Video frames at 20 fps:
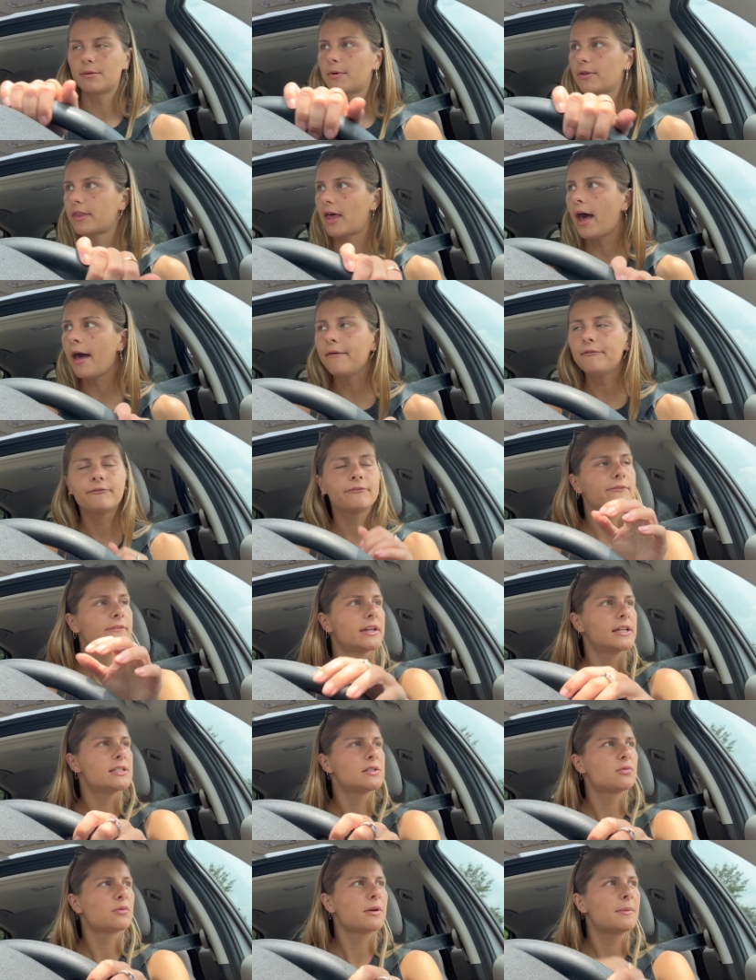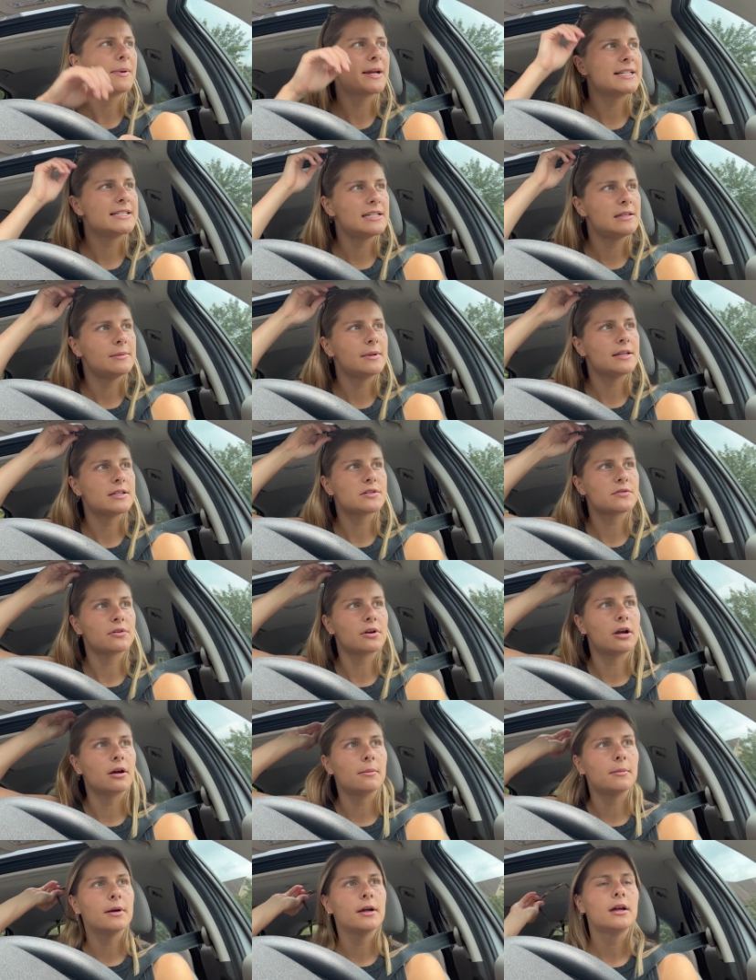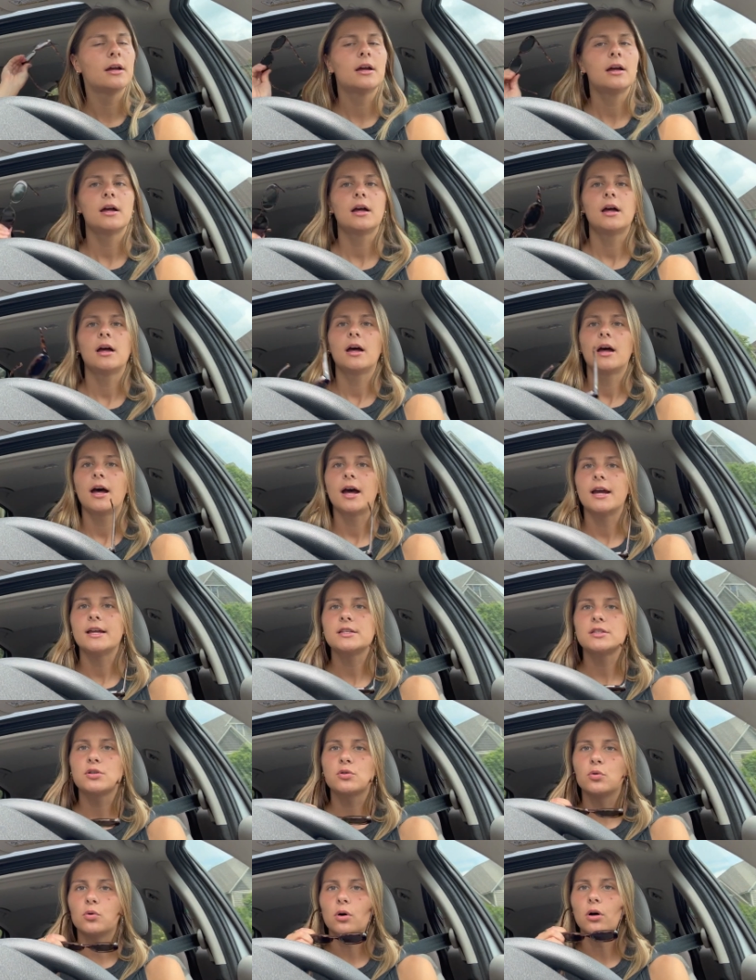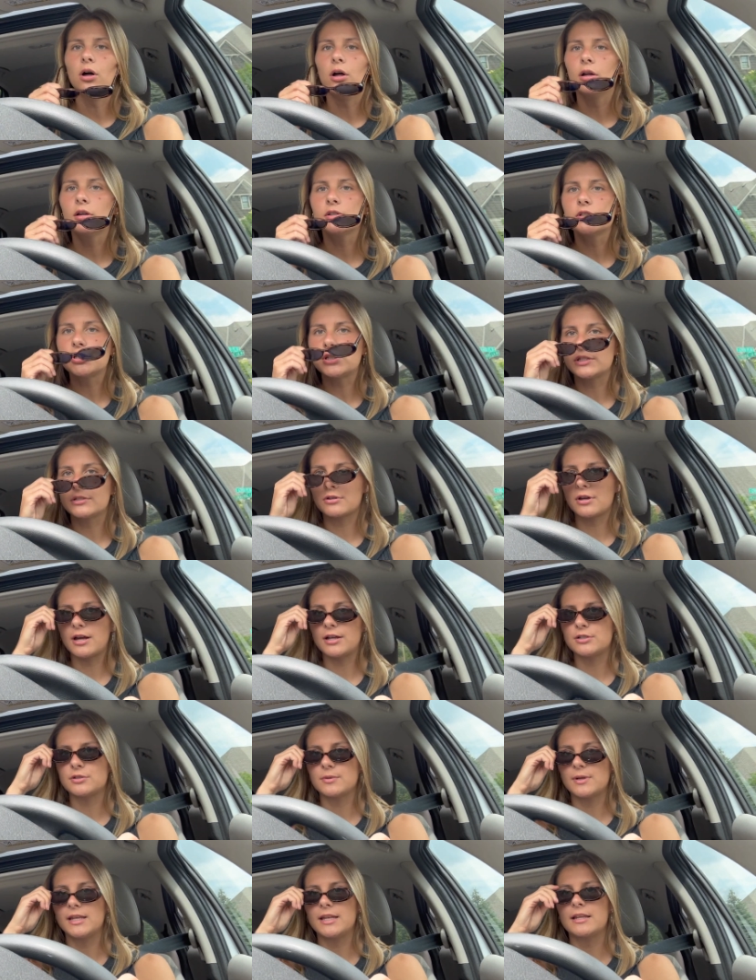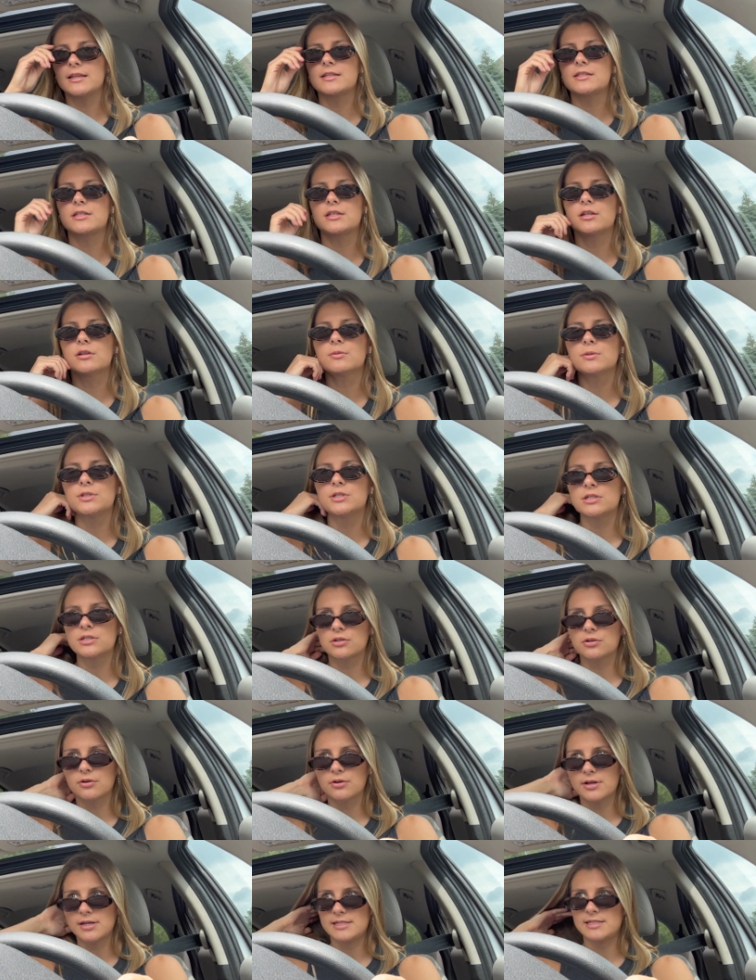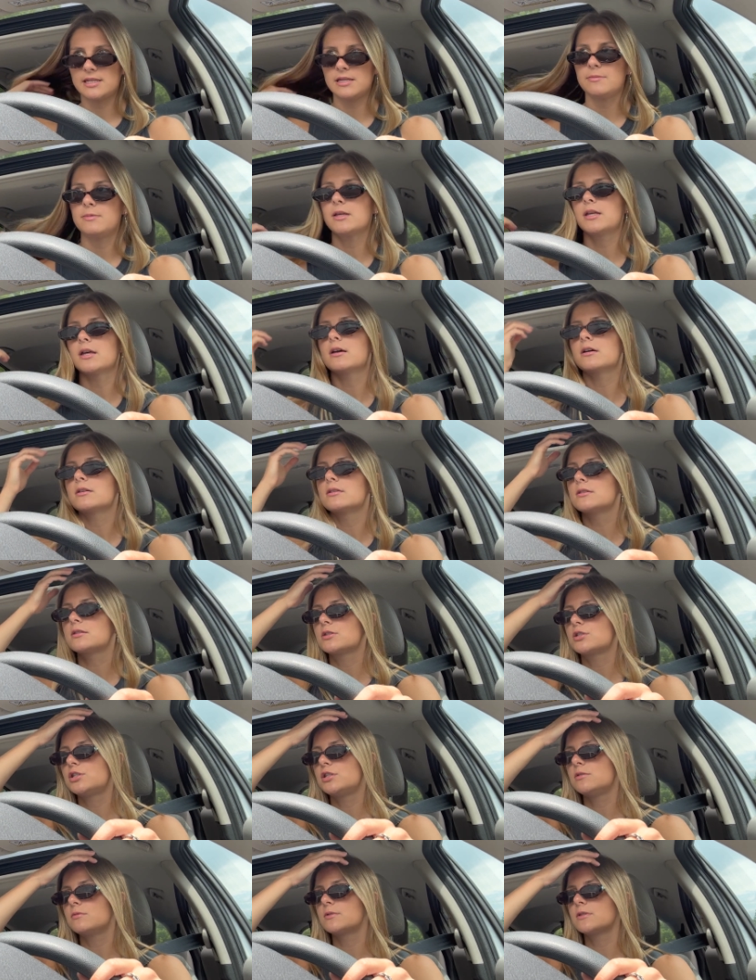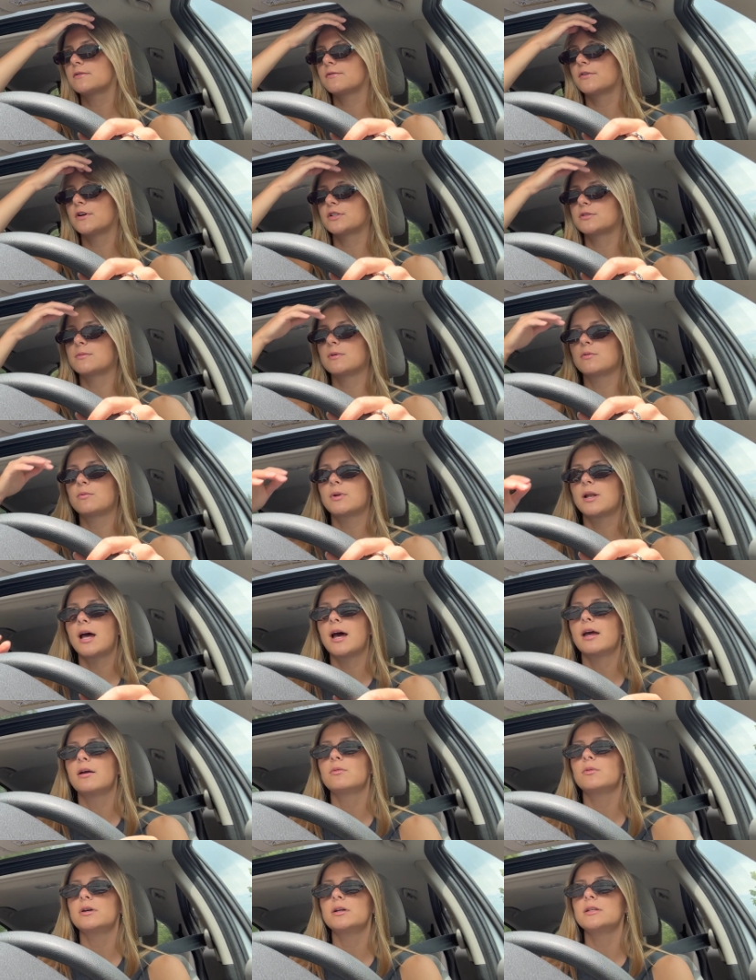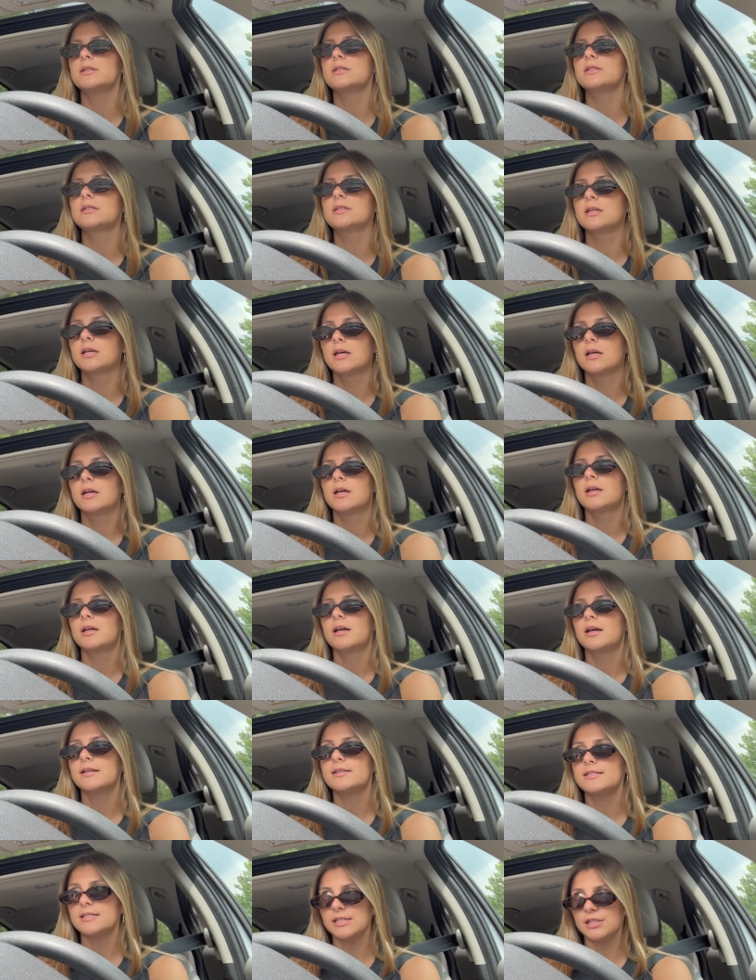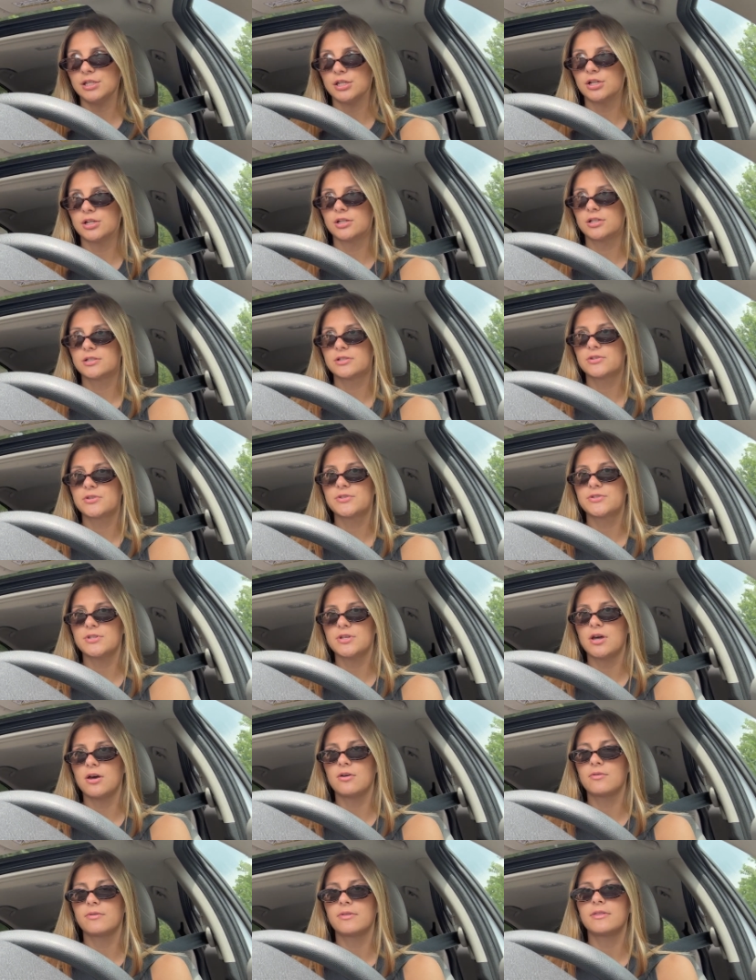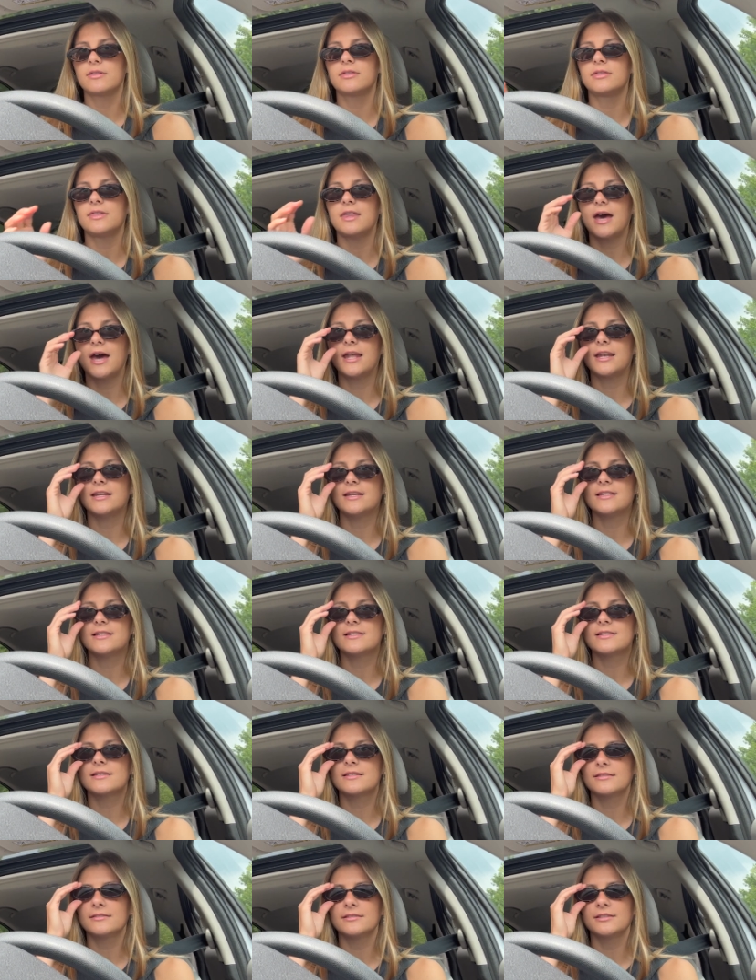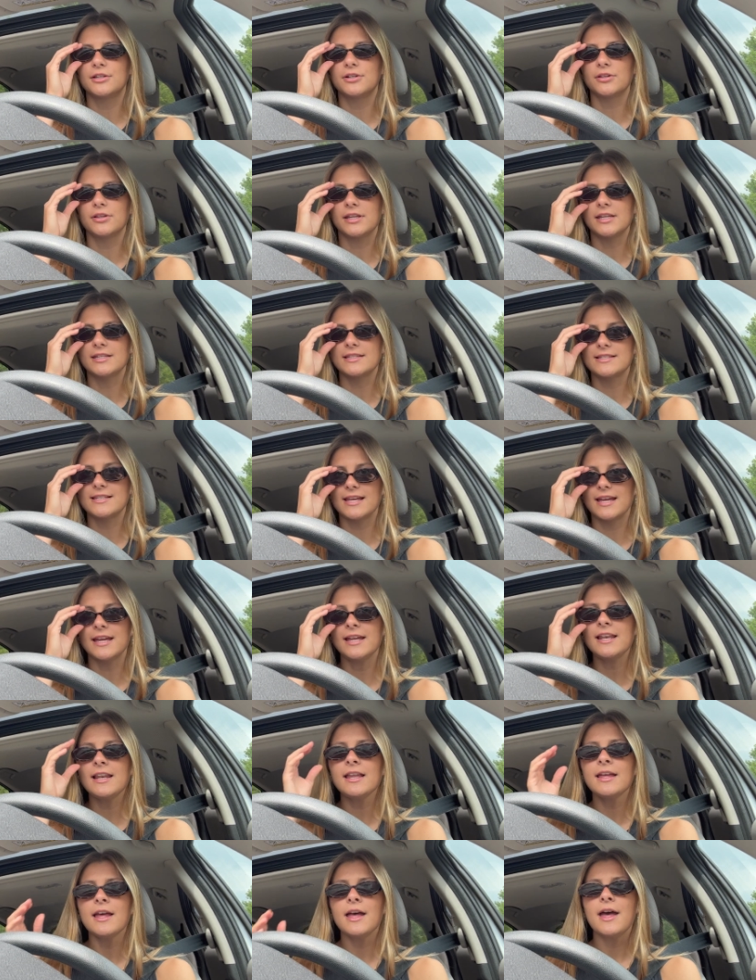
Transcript: about that. It's one of my teammates from high school. She's graduating this year, which is crazy because she was a freshman when I was a senior. So that is literally insane